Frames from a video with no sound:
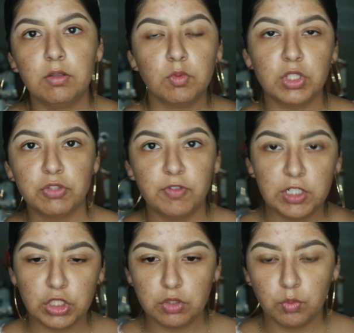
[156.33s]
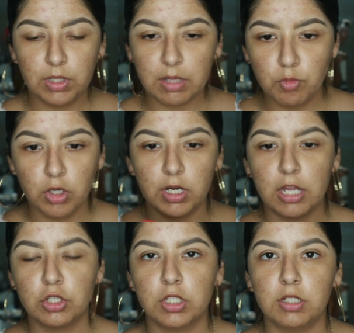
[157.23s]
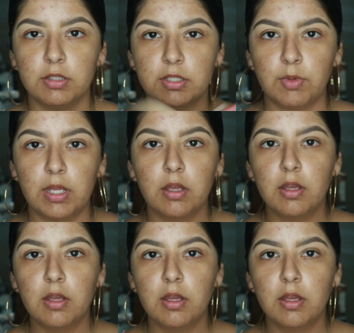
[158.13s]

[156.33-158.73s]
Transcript: which finish we like more. Actually, this way.